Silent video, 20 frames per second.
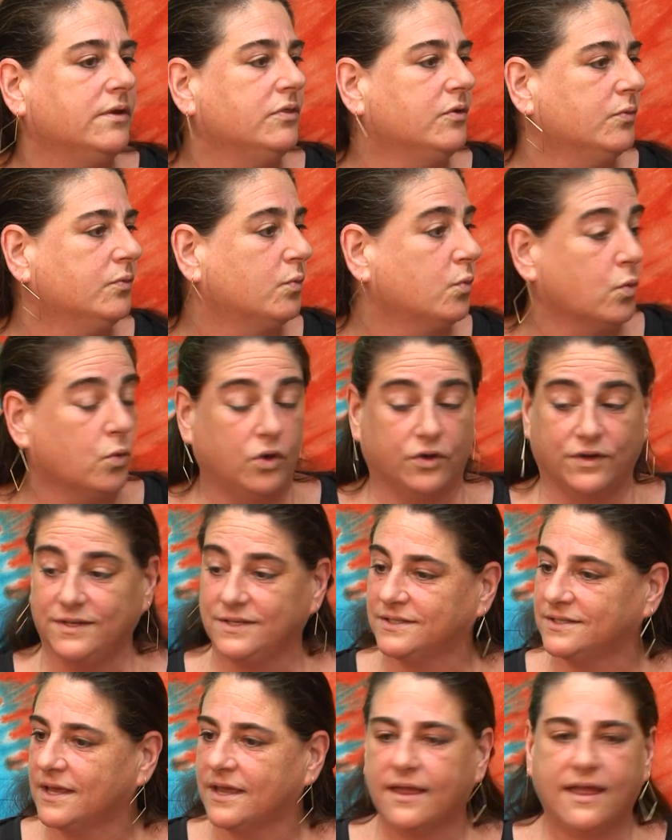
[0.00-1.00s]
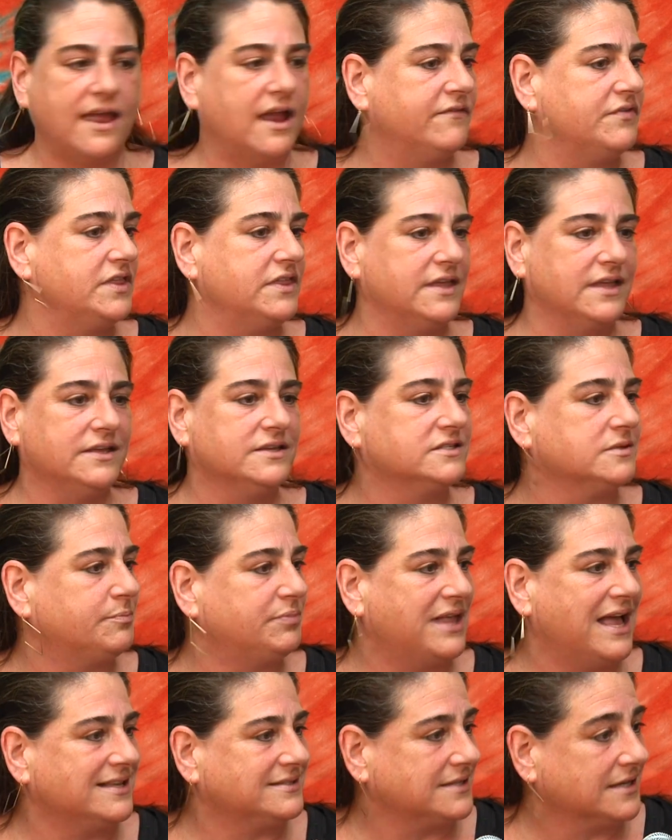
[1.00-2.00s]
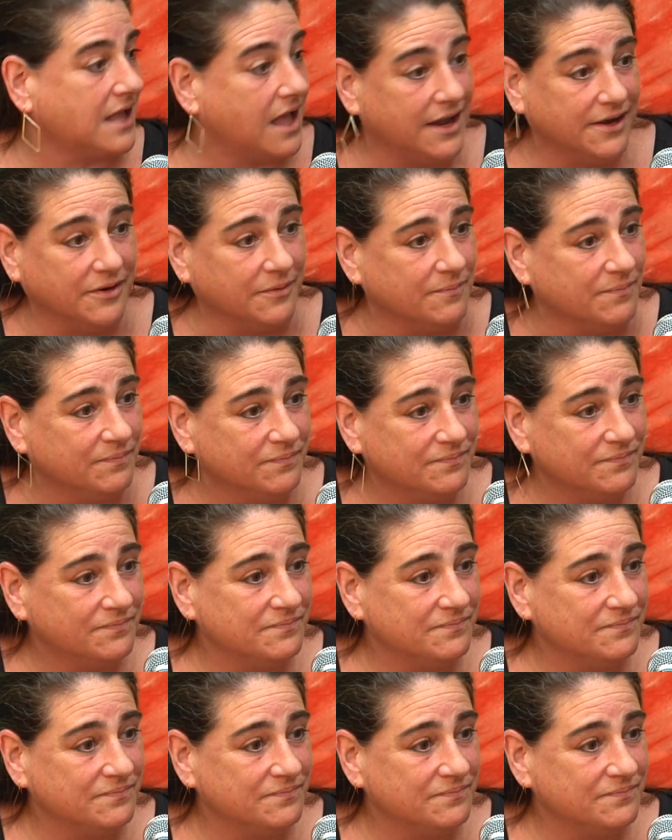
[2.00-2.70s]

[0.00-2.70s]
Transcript: and the world is everything is a plastic item.